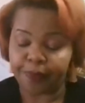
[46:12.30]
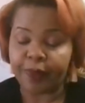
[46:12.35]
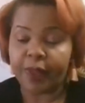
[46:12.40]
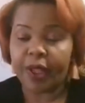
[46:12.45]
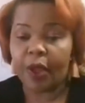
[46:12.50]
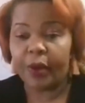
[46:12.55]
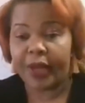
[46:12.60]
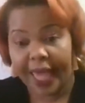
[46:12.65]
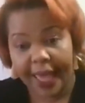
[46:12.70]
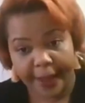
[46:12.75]

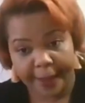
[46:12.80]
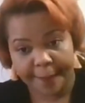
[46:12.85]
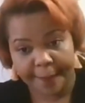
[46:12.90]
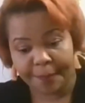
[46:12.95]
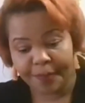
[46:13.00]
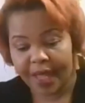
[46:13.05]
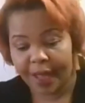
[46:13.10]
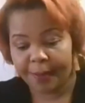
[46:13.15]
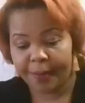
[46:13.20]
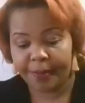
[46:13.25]
Okay,
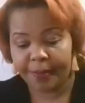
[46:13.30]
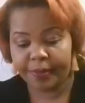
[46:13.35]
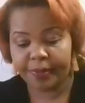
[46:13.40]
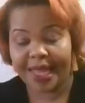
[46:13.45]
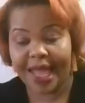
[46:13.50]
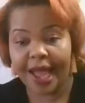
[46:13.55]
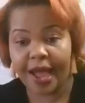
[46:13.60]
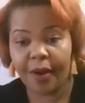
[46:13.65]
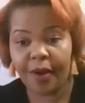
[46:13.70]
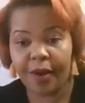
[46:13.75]

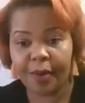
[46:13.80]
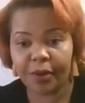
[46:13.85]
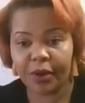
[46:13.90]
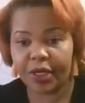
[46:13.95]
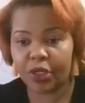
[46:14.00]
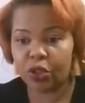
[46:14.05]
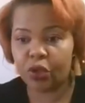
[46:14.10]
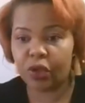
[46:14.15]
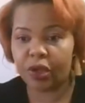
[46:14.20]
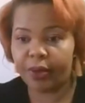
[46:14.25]
now I'm going
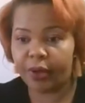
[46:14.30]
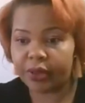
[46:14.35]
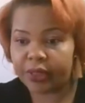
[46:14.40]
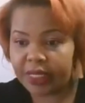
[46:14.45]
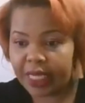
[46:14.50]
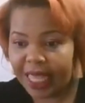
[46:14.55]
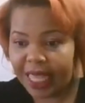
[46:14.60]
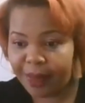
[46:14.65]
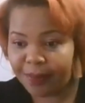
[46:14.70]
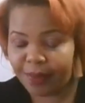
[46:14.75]
to talk about
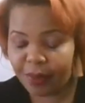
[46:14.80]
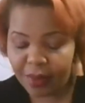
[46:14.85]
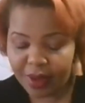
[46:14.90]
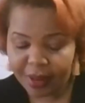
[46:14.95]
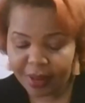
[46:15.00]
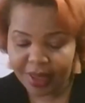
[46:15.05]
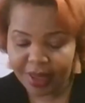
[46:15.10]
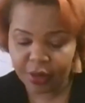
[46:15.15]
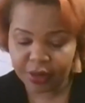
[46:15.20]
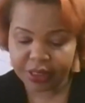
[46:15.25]
where
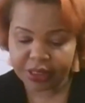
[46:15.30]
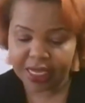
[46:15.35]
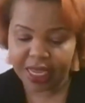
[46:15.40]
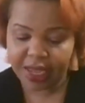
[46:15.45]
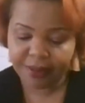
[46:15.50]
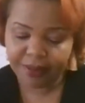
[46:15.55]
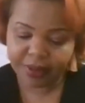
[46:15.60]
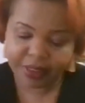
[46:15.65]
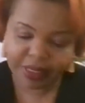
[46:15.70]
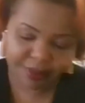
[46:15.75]
am I on
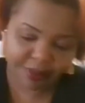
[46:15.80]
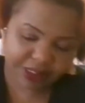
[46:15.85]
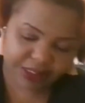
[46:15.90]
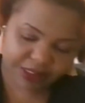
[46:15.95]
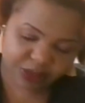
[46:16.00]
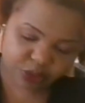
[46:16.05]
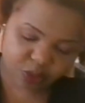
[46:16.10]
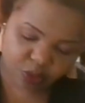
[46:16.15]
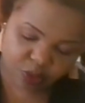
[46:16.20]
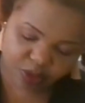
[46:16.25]
time? Let me
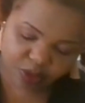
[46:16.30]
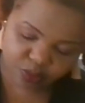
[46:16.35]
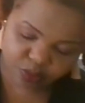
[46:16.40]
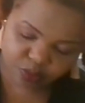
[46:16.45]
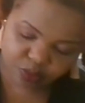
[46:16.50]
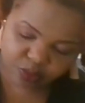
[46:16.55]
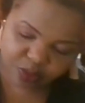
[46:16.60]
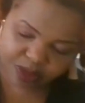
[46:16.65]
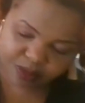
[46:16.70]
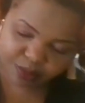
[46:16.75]
just go on with
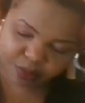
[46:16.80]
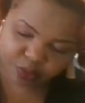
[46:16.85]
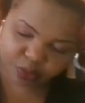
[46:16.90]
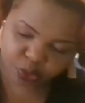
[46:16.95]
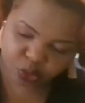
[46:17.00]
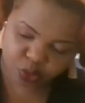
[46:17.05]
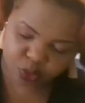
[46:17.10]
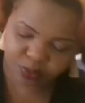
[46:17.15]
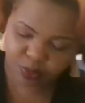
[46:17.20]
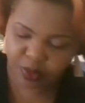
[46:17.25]
one more,
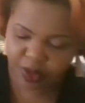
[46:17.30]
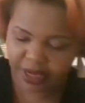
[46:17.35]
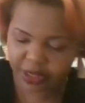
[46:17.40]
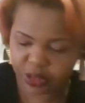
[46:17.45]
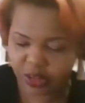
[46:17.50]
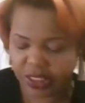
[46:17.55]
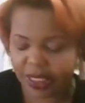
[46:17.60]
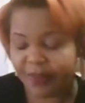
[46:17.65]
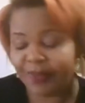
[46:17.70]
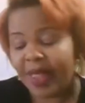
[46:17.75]
two more
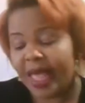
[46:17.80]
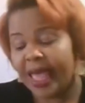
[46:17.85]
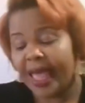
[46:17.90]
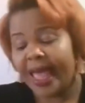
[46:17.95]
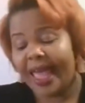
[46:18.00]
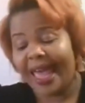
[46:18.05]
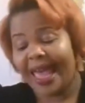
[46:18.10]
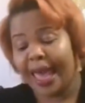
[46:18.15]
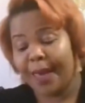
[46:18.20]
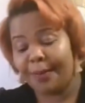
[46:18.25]
actually.
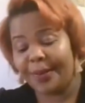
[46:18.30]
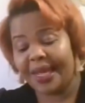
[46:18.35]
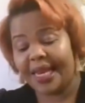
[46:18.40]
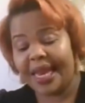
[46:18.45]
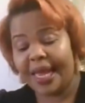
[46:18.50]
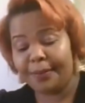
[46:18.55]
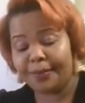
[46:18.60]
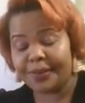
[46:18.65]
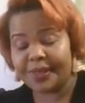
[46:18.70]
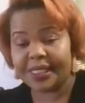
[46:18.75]

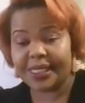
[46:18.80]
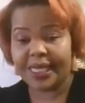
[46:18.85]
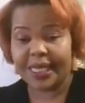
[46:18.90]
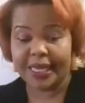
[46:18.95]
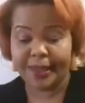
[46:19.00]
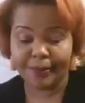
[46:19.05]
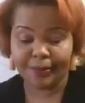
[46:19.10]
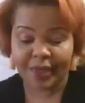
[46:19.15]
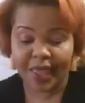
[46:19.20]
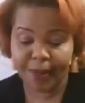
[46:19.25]

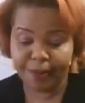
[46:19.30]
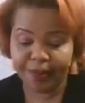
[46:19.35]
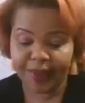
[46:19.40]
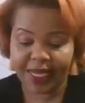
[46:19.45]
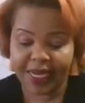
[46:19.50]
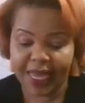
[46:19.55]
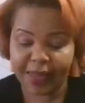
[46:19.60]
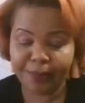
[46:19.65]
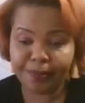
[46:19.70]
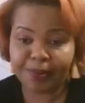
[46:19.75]
Epilepsy
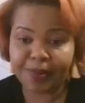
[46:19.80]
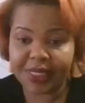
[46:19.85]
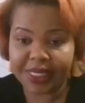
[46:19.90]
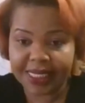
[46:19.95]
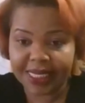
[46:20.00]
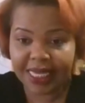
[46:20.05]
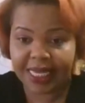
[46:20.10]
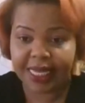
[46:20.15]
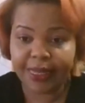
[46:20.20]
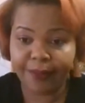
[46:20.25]

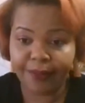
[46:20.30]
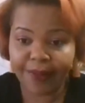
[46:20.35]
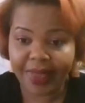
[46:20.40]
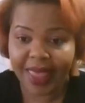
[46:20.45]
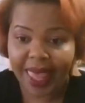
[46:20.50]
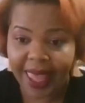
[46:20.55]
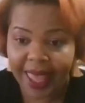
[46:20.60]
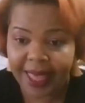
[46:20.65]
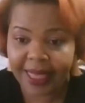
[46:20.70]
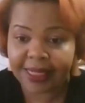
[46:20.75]

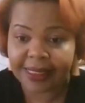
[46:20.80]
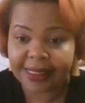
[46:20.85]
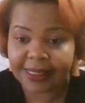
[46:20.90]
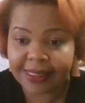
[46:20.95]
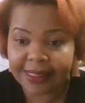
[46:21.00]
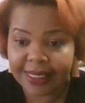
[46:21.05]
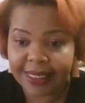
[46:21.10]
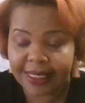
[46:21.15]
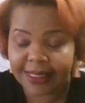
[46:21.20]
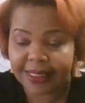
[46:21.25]
and
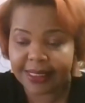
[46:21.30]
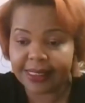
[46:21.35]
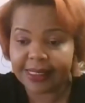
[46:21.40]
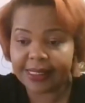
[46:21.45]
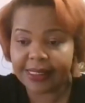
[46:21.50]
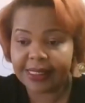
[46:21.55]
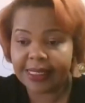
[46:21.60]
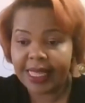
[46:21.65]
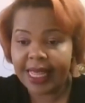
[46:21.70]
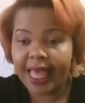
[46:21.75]

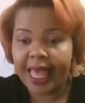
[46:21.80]
seizures.